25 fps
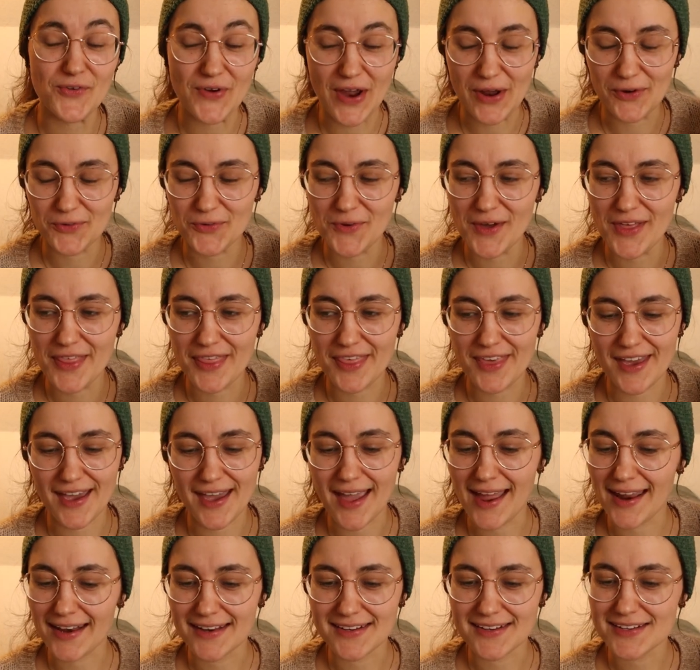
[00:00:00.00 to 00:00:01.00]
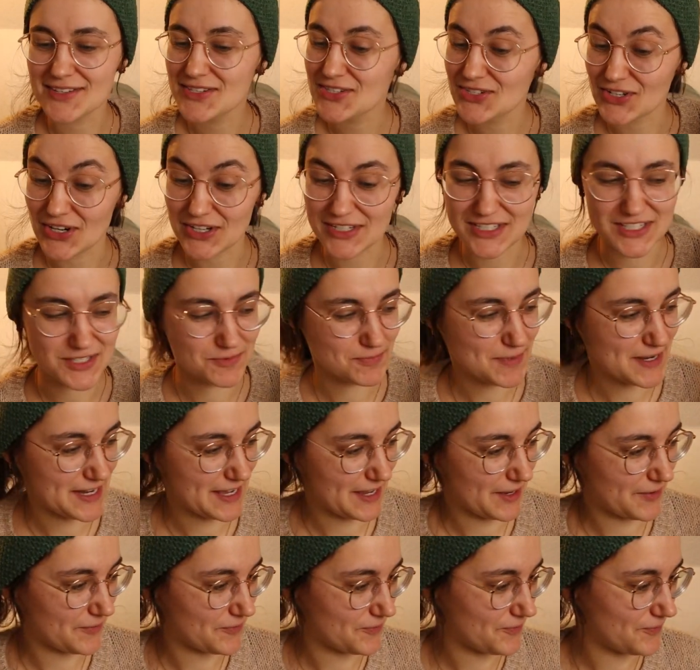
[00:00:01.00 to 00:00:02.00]
around with and start
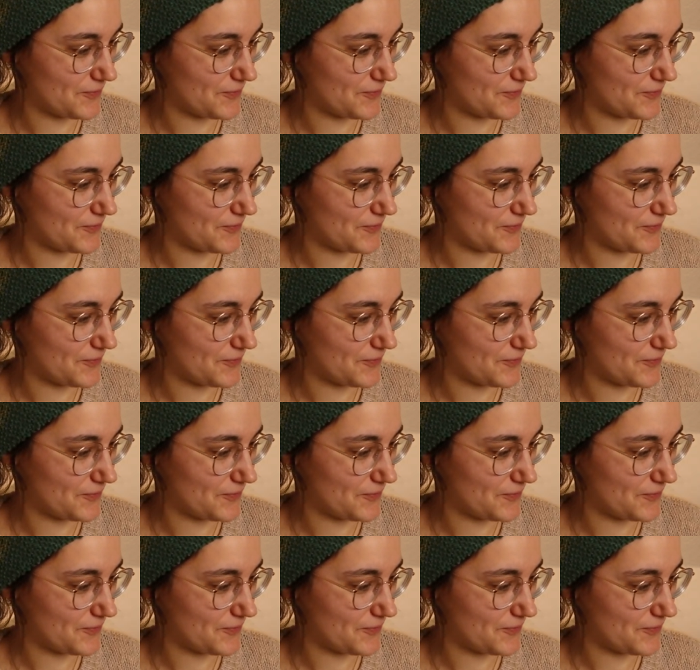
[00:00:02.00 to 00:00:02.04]
spinning.